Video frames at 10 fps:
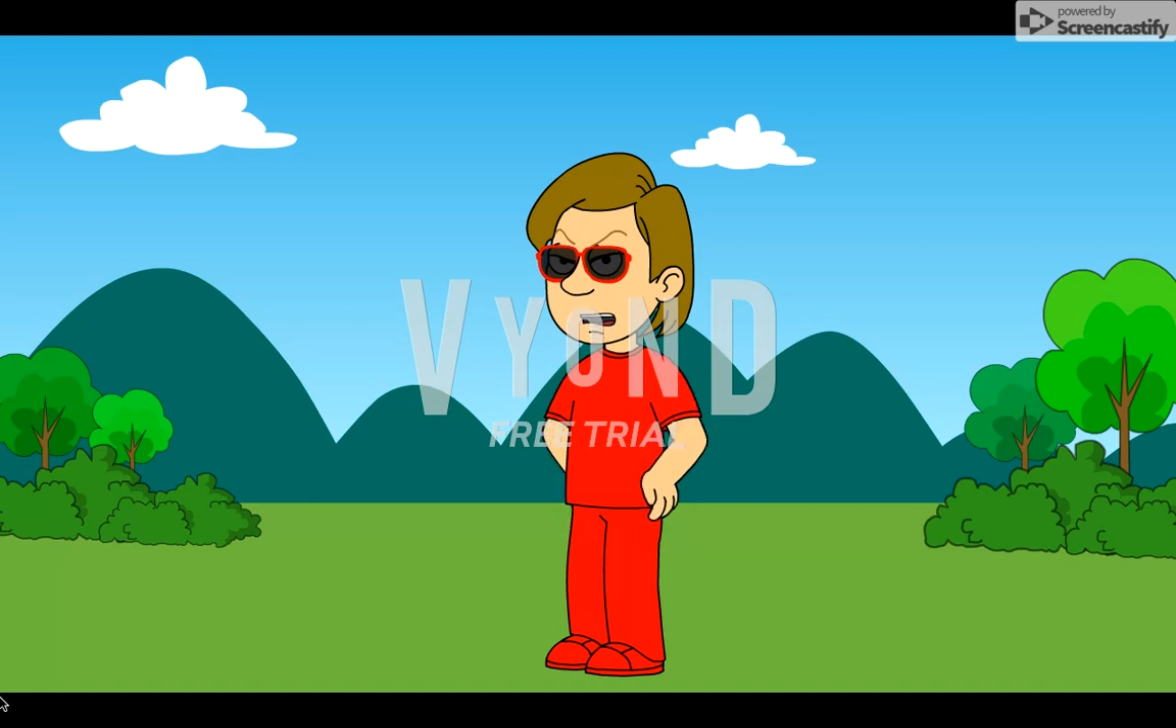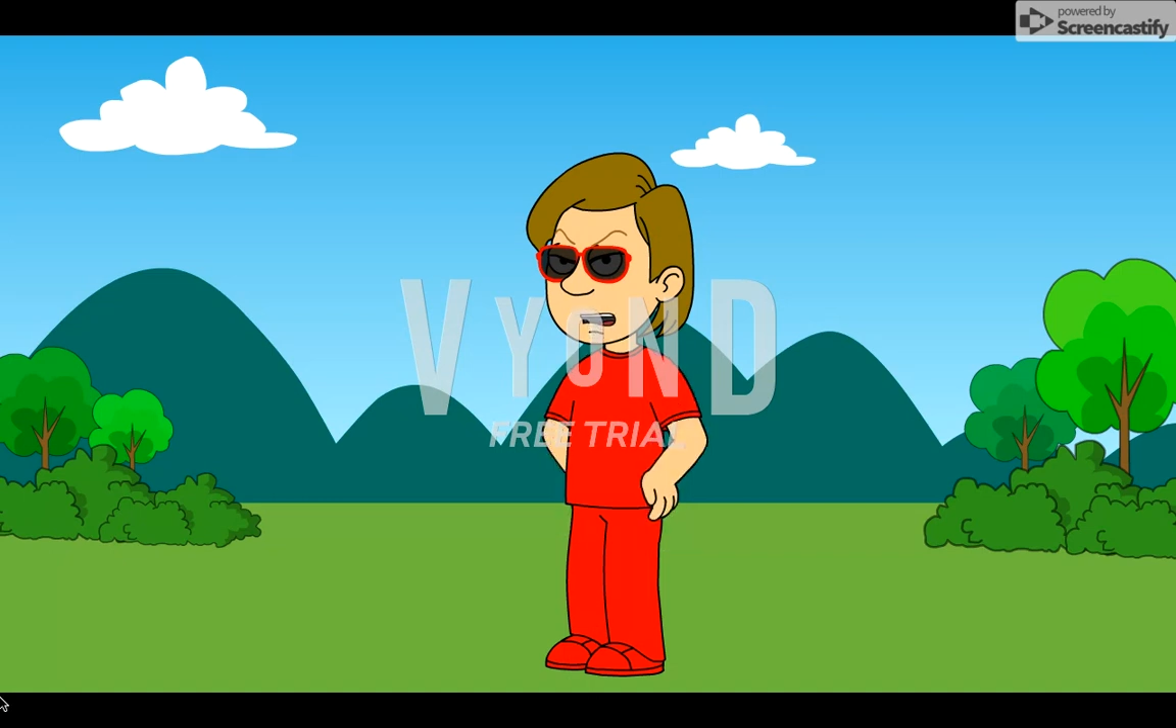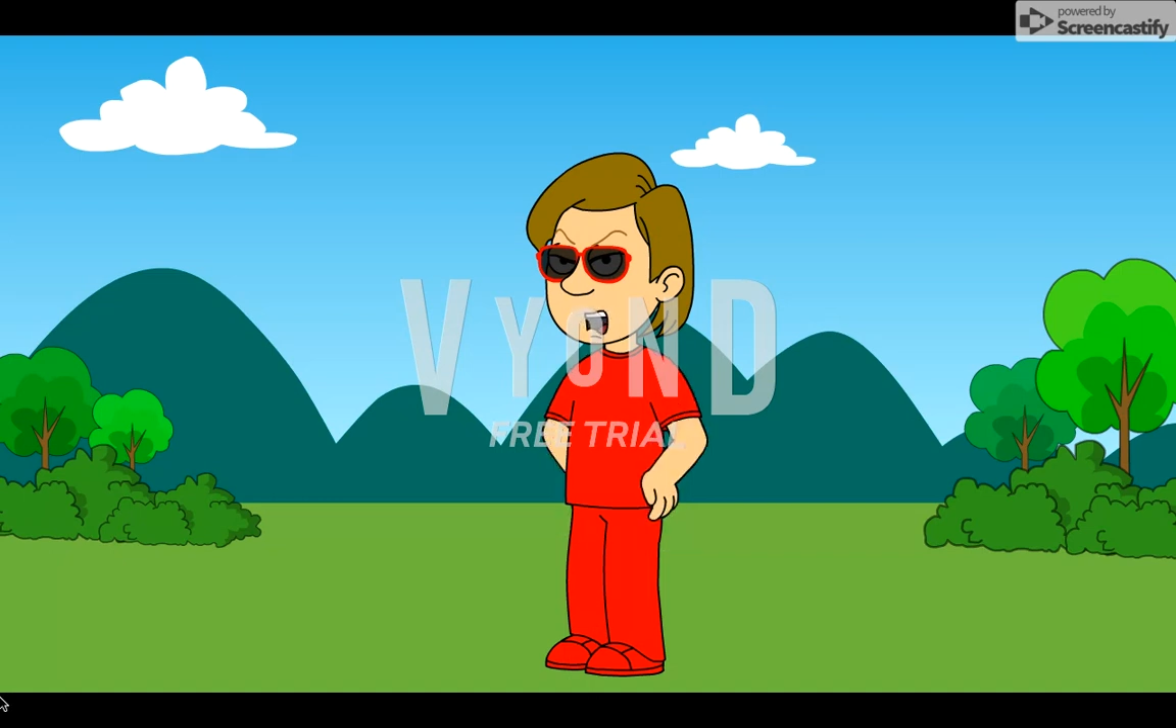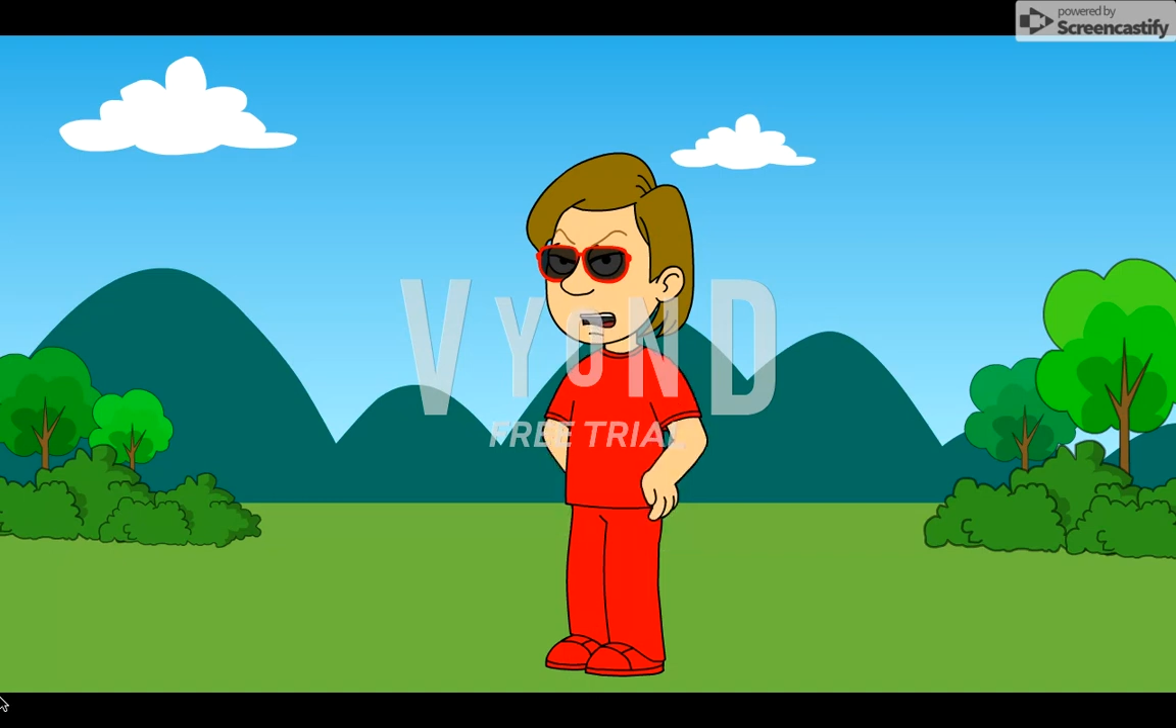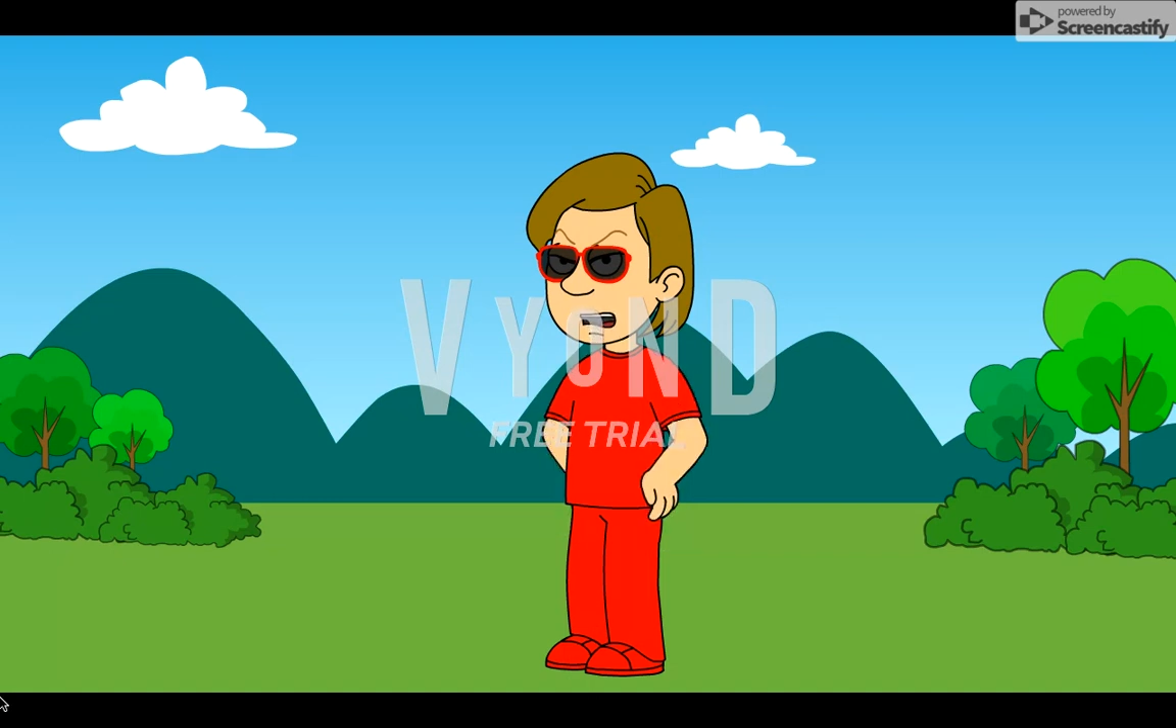
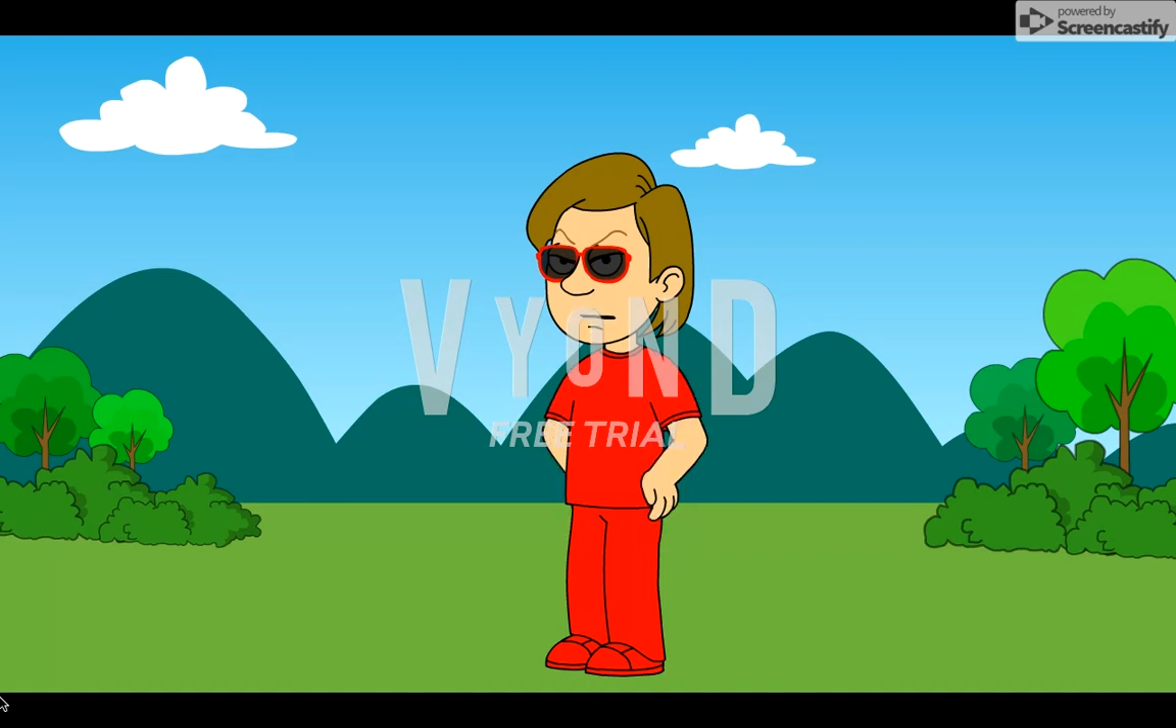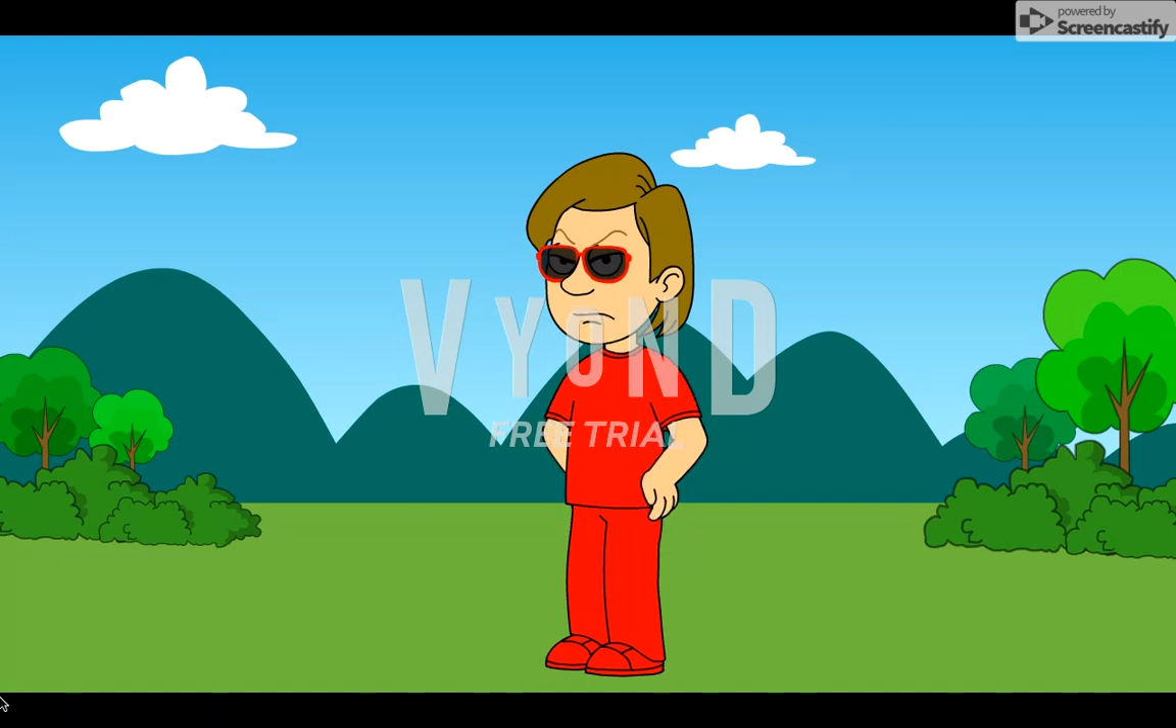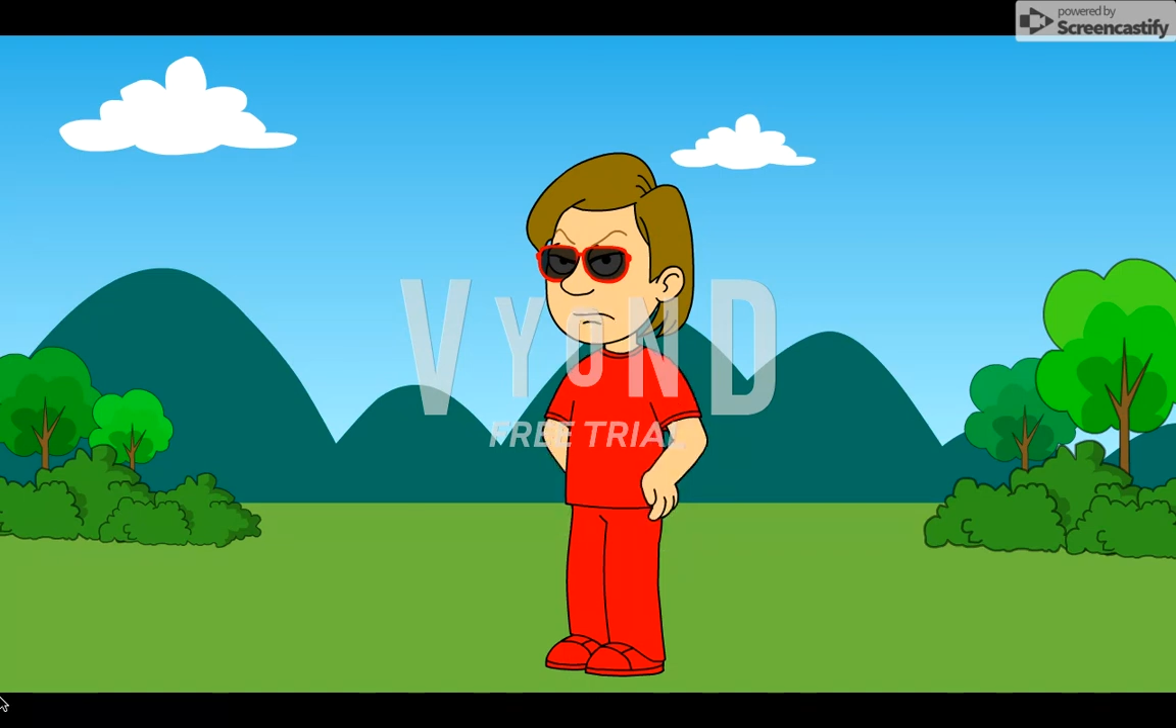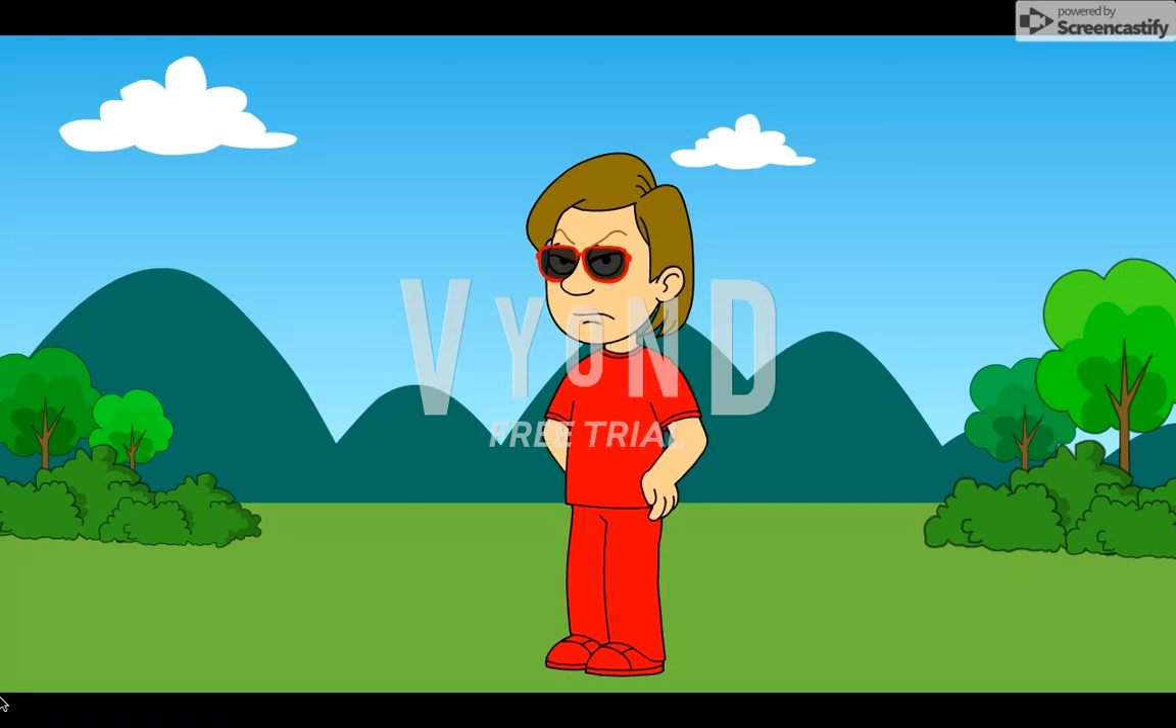21.